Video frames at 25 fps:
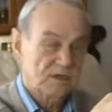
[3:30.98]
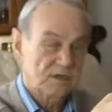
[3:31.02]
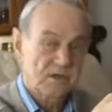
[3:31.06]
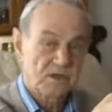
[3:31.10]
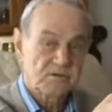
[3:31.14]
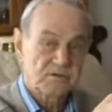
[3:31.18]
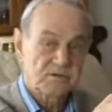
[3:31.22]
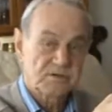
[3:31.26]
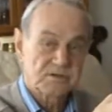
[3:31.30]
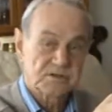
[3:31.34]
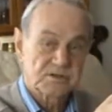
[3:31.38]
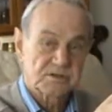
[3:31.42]

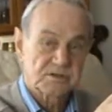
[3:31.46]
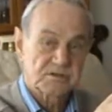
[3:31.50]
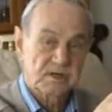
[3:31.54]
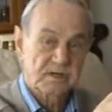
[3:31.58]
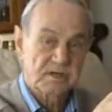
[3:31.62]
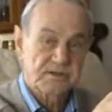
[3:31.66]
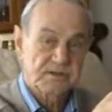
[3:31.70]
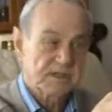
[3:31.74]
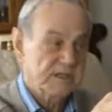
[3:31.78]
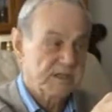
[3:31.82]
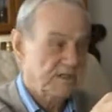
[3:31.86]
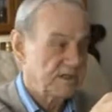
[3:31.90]
Colchester
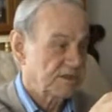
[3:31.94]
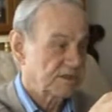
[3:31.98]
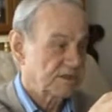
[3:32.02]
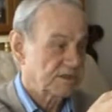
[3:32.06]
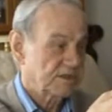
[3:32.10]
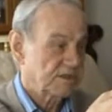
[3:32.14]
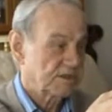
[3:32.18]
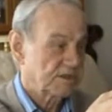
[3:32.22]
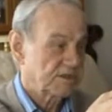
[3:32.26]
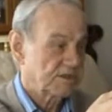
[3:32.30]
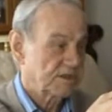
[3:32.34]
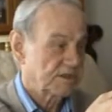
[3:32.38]
are only getting
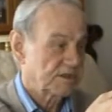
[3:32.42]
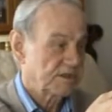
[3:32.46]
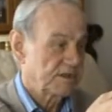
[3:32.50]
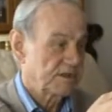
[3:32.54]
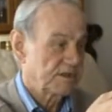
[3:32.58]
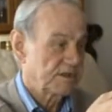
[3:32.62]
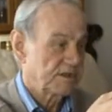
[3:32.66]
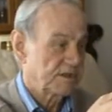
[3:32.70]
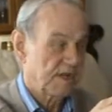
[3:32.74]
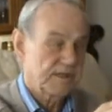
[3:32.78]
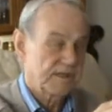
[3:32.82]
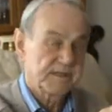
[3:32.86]

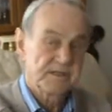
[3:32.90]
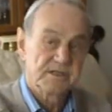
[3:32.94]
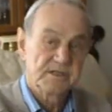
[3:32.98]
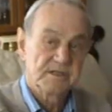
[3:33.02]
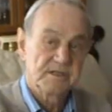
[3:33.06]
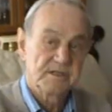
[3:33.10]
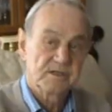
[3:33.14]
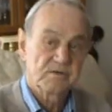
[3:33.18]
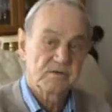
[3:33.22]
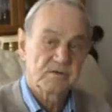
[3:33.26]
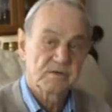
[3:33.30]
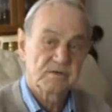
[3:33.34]
16 and
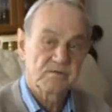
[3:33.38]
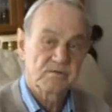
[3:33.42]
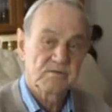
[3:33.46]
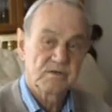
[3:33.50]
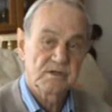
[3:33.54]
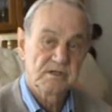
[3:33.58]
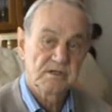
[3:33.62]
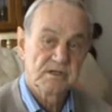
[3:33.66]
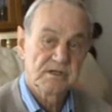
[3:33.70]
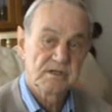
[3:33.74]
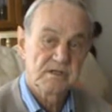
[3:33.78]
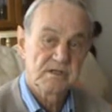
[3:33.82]
18 quid a
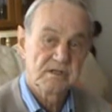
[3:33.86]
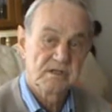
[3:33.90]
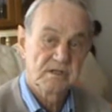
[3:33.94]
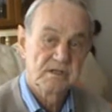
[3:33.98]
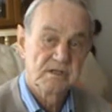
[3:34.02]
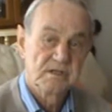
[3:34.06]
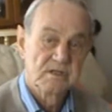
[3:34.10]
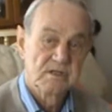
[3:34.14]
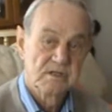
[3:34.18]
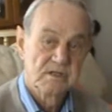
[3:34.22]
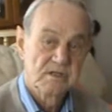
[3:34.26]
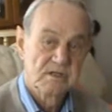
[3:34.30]
week.
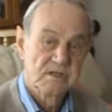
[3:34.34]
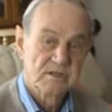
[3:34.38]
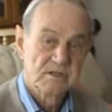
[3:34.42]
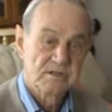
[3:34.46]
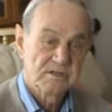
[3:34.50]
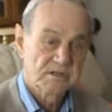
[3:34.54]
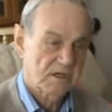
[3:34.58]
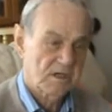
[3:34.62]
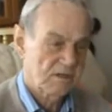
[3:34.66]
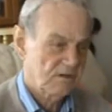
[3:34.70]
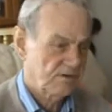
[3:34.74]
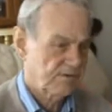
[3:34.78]

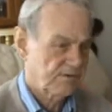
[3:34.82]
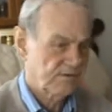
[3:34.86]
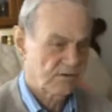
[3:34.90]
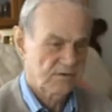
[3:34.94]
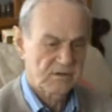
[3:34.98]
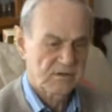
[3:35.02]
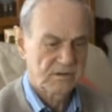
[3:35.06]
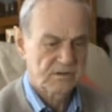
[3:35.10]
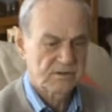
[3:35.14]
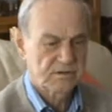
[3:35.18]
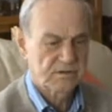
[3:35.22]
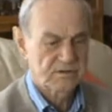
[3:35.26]
So I
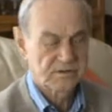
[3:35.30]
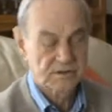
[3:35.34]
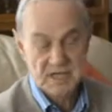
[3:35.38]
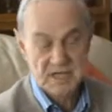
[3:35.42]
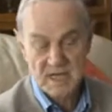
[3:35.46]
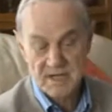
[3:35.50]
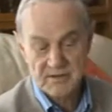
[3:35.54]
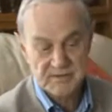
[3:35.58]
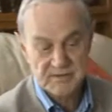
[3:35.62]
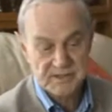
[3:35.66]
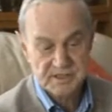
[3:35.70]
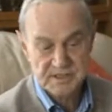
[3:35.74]
thought, because
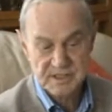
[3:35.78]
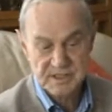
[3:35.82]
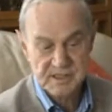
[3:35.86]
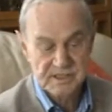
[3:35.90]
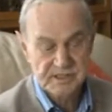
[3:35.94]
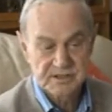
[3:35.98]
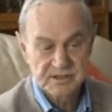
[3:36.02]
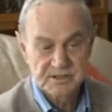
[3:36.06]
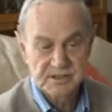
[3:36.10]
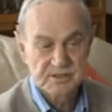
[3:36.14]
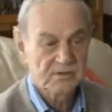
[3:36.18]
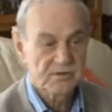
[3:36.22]
Harry
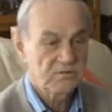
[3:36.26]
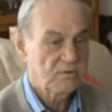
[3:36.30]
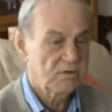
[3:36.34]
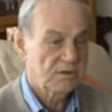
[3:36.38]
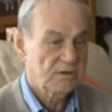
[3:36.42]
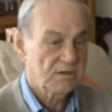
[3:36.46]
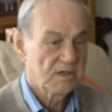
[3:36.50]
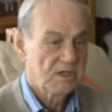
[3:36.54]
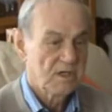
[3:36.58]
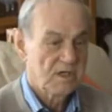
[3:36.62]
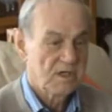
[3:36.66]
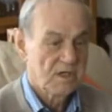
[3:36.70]
said, "Do you
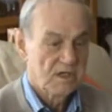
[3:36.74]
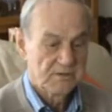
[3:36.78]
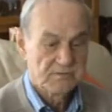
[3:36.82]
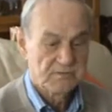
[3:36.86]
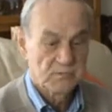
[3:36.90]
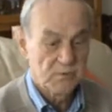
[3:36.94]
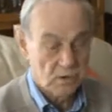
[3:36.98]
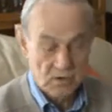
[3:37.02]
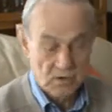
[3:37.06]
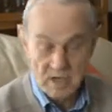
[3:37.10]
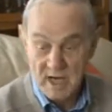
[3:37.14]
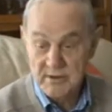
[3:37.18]
want to..."
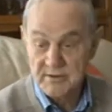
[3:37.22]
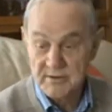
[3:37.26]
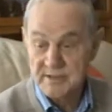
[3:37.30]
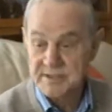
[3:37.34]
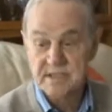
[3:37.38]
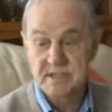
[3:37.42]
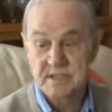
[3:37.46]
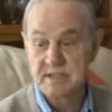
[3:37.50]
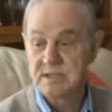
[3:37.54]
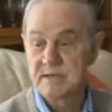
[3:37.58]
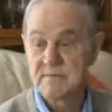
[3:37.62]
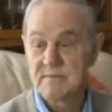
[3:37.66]
Well, Harry
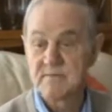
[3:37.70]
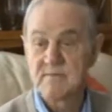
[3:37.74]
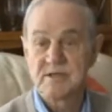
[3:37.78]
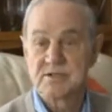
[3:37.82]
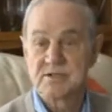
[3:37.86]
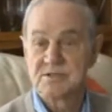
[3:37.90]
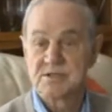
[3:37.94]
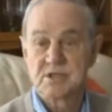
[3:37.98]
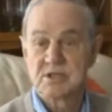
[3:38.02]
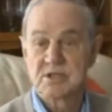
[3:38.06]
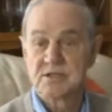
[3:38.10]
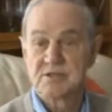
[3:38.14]
didn't give me
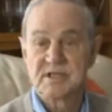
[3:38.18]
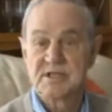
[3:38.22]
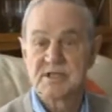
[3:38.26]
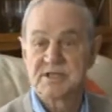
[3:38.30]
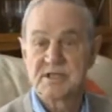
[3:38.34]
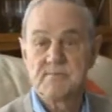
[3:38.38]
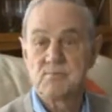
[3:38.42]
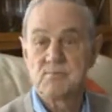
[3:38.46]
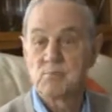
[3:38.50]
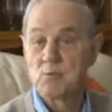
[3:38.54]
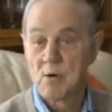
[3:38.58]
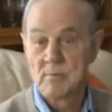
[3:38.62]
the chance. He
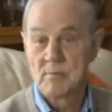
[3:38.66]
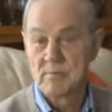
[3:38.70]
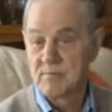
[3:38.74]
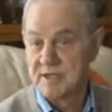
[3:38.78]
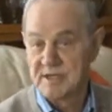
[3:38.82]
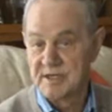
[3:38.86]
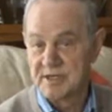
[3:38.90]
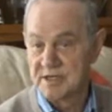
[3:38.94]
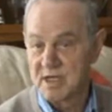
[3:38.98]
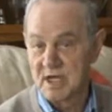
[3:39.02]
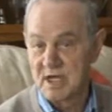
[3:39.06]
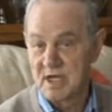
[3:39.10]
didn't want
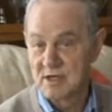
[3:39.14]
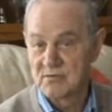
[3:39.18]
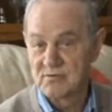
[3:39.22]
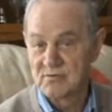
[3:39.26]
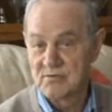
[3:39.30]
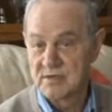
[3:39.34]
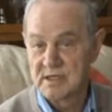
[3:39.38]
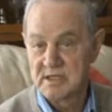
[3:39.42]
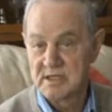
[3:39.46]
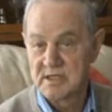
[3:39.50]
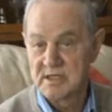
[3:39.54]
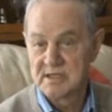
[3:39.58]
me to go,
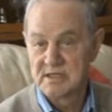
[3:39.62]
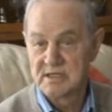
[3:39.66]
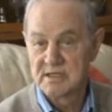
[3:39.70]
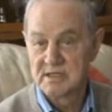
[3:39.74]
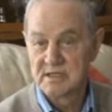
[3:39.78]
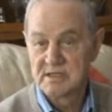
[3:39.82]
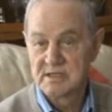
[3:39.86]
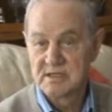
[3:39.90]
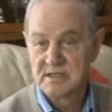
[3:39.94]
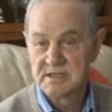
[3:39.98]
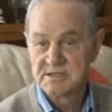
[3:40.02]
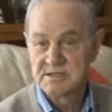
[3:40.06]
really.
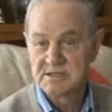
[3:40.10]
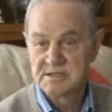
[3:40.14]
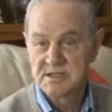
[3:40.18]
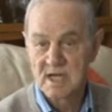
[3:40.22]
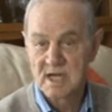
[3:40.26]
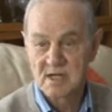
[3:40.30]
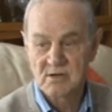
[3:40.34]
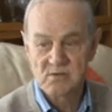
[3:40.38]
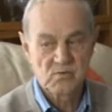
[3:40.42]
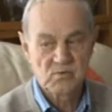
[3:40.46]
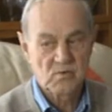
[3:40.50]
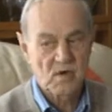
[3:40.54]
There's
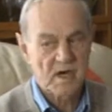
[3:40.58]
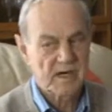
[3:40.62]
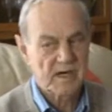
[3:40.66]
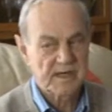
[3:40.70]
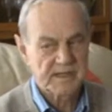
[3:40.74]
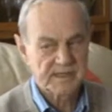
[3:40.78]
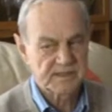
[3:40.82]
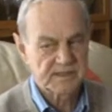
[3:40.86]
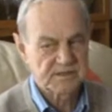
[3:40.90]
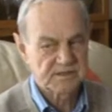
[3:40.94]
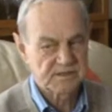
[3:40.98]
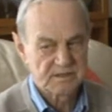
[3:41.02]
no
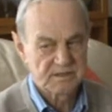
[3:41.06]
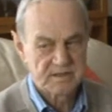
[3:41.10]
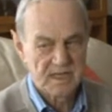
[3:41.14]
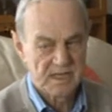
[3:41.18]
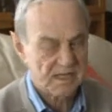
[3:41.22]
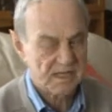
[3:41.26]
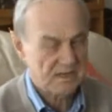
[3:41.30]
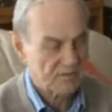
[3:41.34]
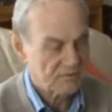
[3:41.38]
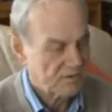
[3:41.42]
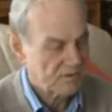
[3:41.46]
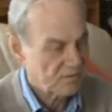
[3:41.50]
way
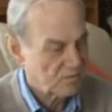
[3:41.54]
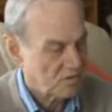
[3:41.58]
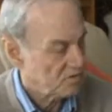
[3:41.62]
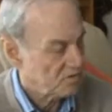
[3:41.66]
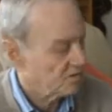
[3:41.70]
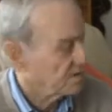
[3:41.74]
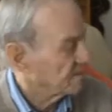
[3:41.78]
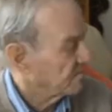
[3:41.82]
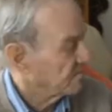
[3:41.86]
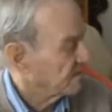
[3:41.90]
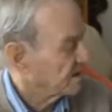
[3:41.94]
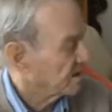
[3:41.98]
Harry
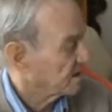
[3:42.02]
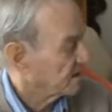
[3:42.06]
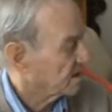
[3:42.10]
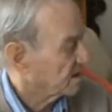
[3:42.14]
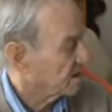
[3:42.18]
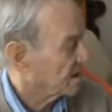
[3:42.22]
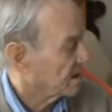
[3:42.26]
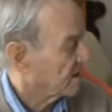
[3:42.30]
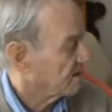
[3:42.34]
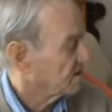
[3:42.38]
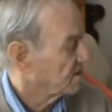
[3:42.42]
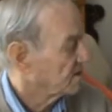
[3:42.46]
wanted me to
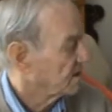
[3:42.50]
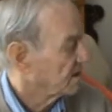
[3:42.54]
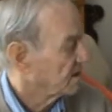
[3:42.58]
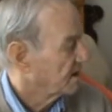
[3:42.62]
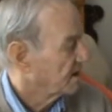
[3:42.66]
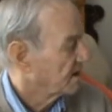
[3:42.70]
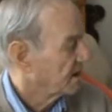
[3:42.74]
go.